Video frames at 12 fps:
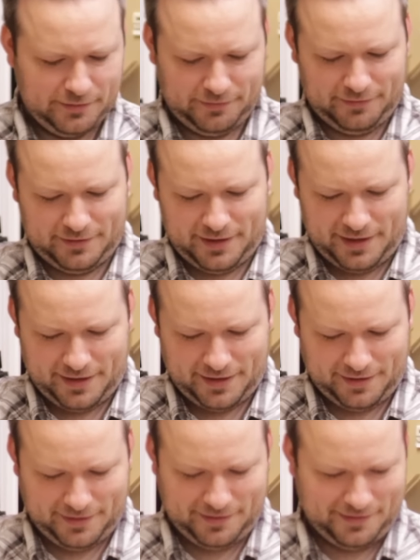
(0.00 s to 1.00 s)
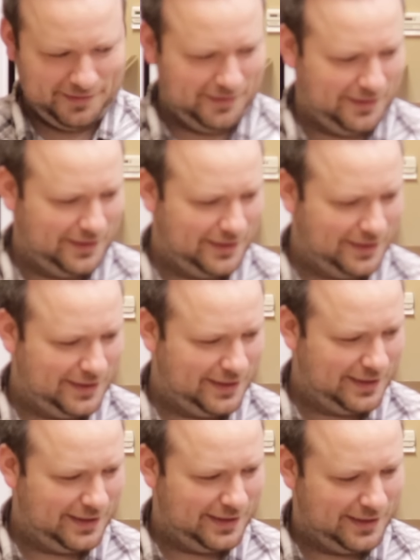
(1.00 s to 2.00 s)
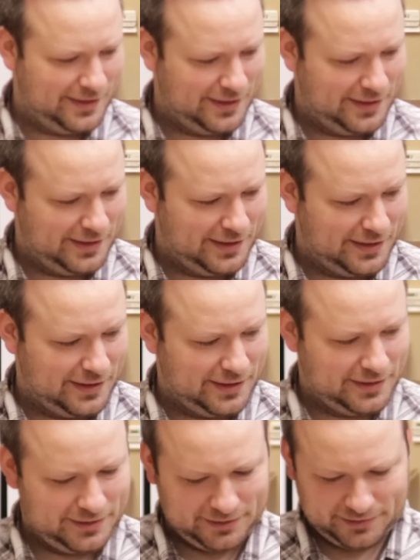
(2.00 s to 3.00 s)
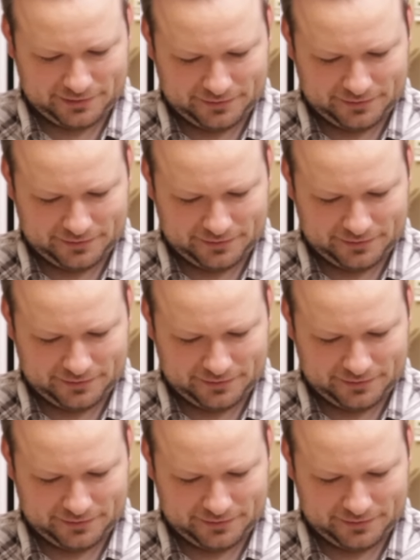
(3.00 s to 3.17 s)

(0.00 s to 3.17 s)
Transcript: (silent)